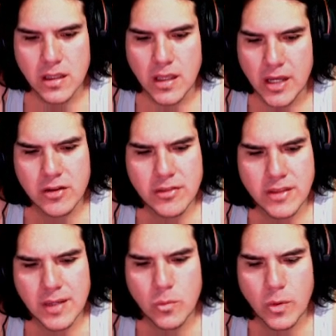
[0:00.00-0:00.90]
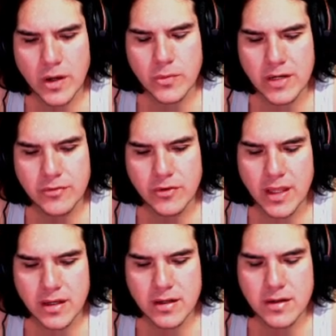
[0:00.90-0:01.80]
I don't think I'm quite ready for
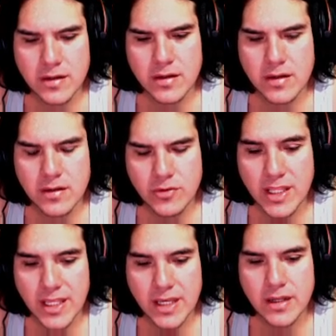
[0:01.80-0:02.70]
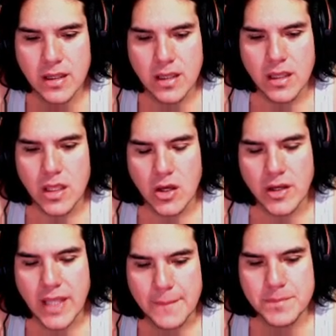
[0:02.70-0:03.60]
that, for that yet.
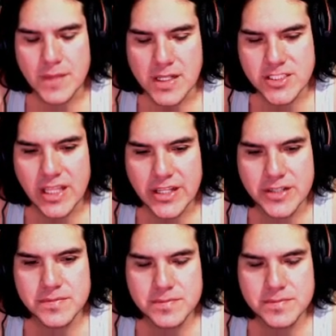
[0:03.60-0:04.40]
Okay, I'll see you later.